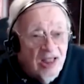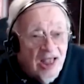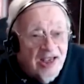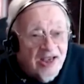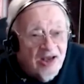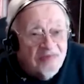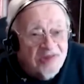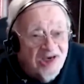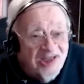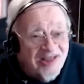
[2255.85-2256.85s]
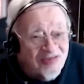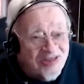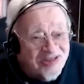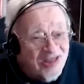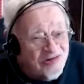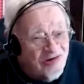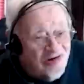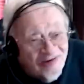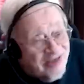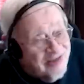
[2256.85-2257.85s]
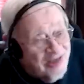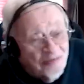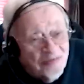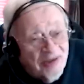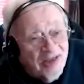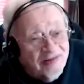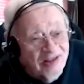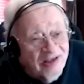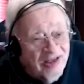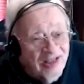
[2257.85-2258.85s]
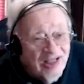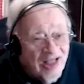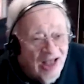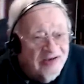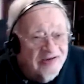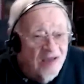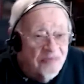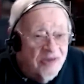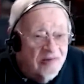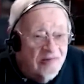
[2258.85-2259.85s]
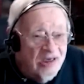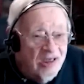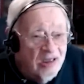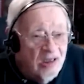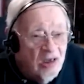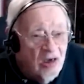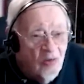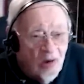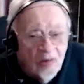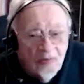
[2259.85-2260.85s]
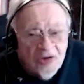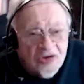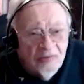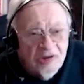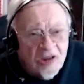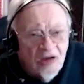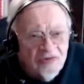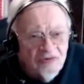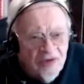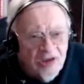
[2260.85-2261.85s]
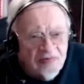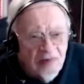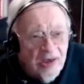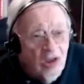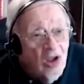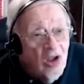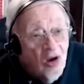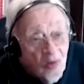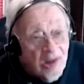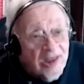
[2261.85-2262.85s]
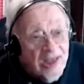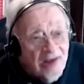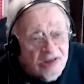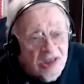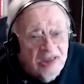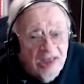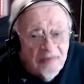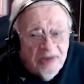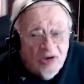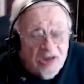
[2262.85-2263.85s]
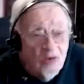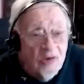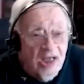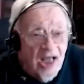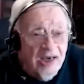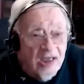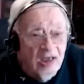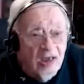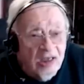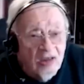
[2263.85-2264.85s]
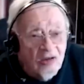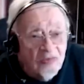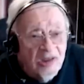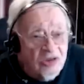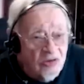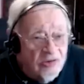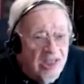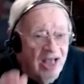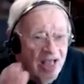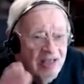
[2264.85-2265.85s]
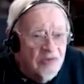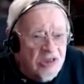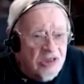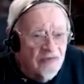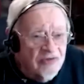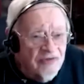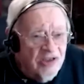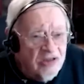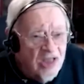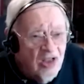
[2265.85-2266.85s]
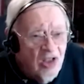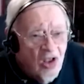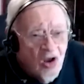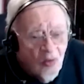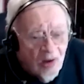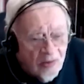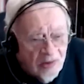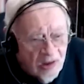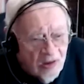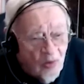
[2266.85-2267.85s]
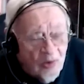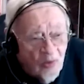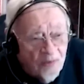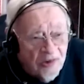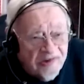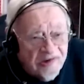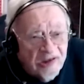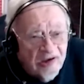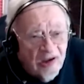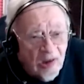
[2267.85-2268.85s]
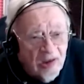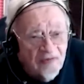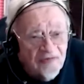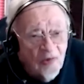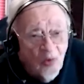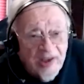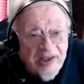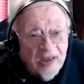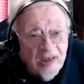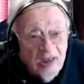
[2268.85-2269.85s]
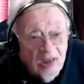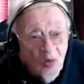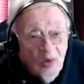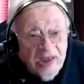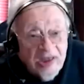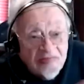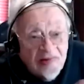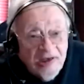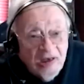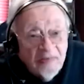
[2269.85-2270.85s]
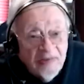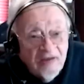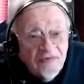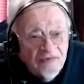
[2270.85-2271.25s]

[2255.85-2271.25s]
He comes and he tells the desk sergeant, I did a bad thing. I shot Big Greeny. Well, it must have been self-defense, right? Well, yeah, I'd say yeah, because he would have gotten a gun and killed me. So yeah, it was self-defense. Well, we'll put you in jail here for a week. We can straighten the beef.